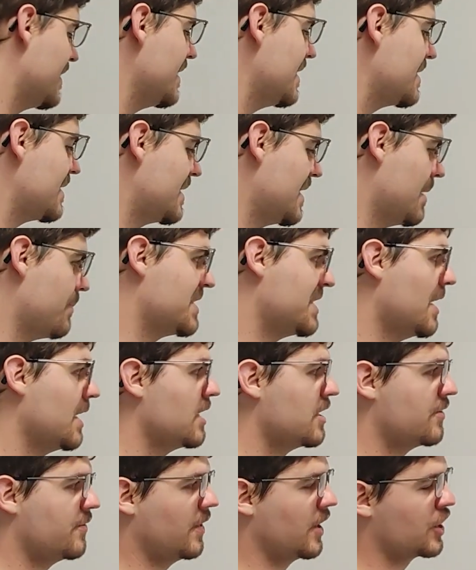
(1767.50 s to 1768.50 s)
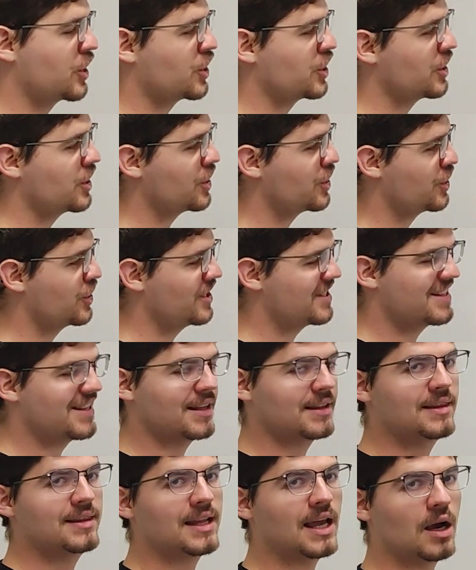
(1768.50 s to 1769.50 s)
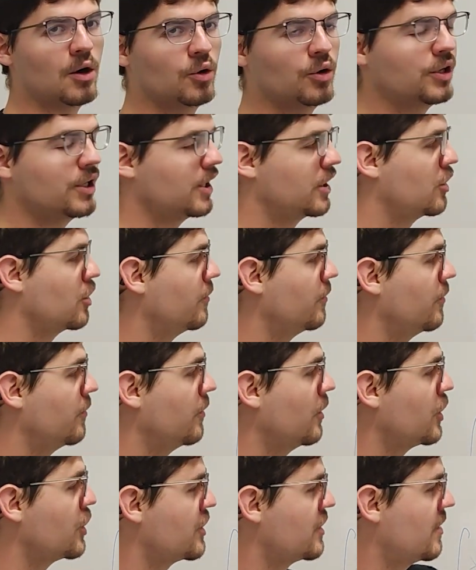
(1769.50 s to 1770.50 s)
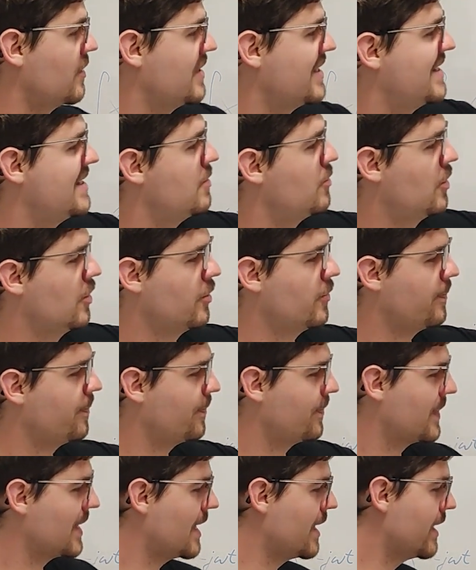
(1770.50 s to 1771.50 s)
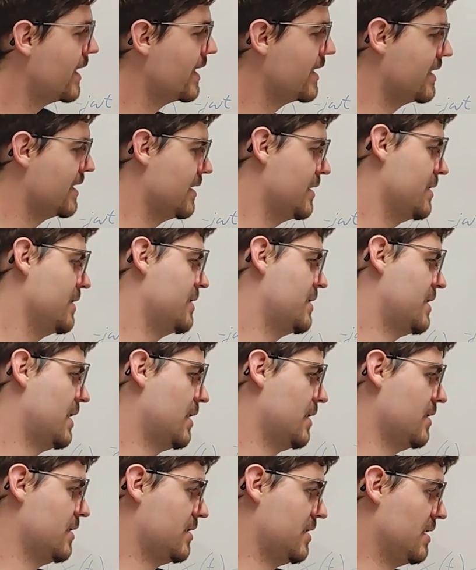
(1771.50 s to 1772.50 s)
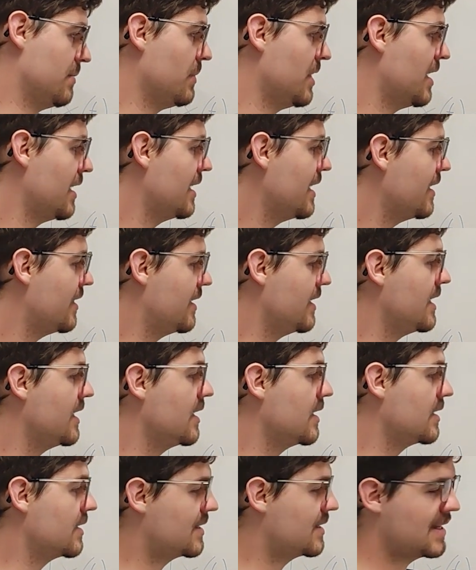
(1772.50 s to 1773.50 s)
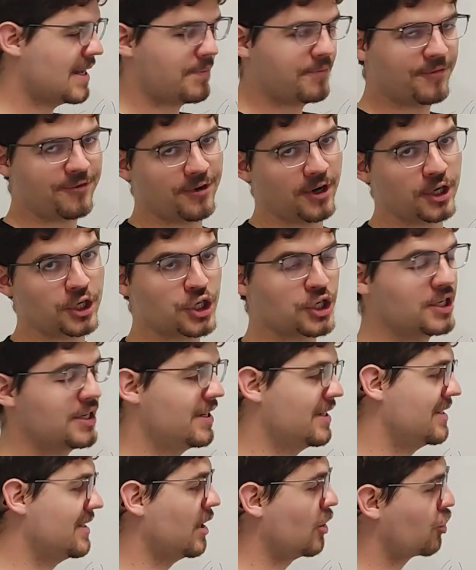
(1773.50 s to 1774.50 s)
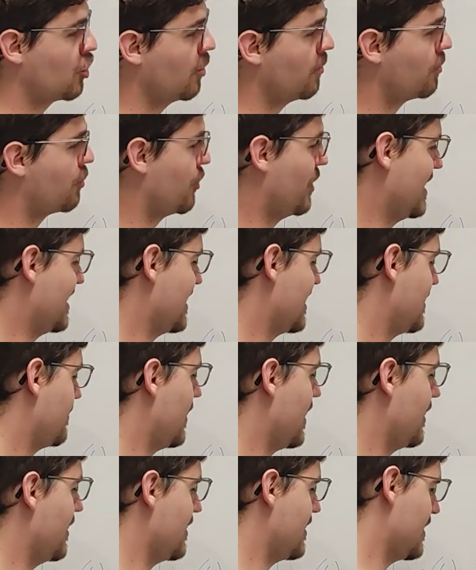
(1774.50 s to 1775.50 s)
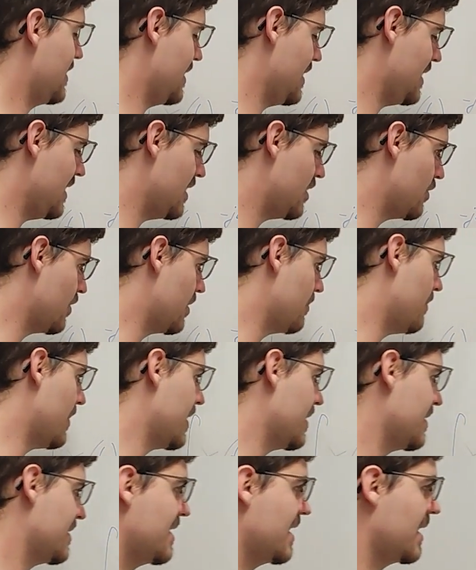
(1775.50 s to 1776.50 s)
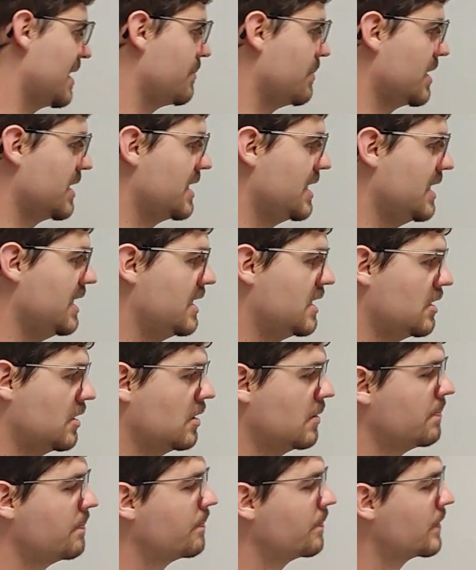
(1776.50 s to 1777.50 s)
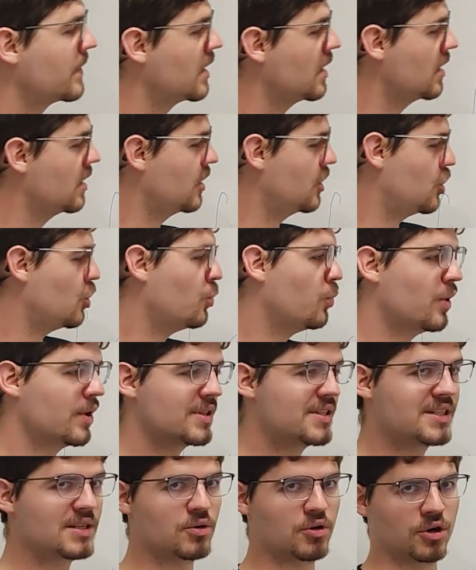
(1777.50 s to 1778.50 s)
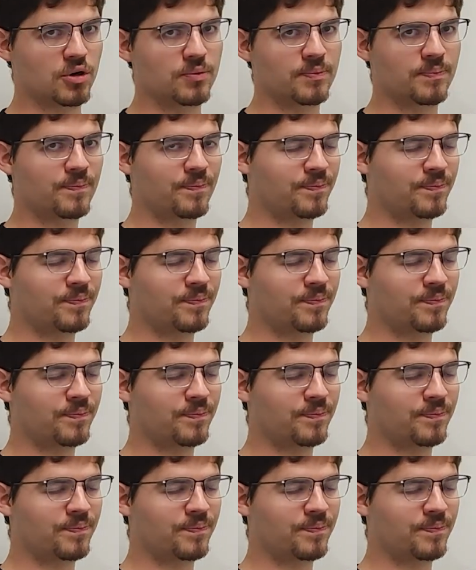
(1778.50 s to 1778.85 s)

this same sinus function, just that now it converges on 0. Similarly, the step function is now compressed by this e to the minus sigma t term towards 0.